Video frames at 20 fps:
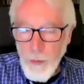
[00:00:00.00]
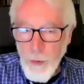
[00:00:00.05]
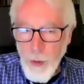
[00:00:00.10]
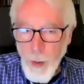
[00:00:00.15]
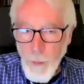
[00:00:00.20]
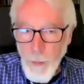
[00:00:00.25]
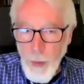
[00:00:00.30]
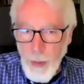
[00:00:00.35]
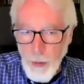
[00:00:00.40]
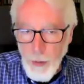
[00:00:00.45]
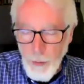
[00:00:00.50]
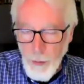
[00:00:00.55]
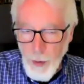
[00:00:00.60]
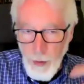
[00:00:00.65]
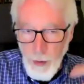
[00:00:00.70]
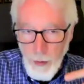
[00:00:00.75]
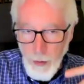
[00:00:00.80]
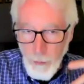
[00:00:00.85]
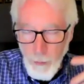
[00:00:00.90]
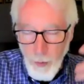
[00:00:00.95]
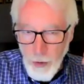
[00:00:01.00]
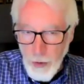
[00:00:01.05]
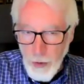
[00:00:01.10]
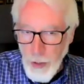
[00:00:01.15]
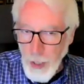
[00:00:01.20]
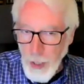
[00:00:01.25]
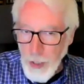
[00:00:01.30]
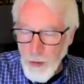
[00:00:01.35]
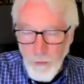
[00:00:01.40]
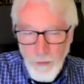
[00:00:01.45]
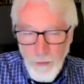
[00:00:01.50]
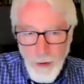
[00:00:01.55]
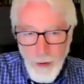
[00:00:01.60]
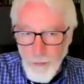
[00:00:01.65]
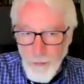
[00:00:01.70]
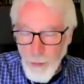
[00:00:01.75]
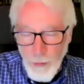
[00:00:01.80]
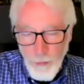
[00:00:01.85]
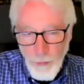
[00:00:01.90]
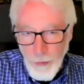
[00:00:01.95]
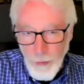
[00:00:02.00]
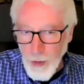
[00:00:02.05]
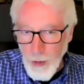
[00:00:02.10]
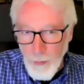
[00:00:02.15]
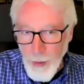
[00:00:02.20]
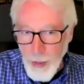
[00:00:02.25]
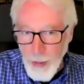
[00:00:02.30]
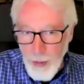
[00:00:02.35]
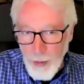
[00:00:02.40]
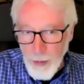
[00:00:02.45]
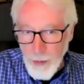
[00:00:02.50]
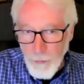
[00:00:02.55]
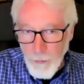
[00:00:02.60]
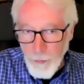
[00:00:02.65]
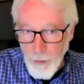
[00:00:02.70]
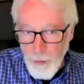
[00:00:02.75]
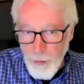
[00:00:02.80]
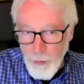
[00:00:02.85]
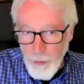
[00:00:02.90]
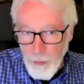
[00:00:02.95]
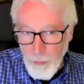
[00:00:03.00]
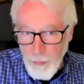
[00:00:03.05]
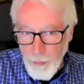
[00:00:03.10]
I mean, would a change of government really make a difference?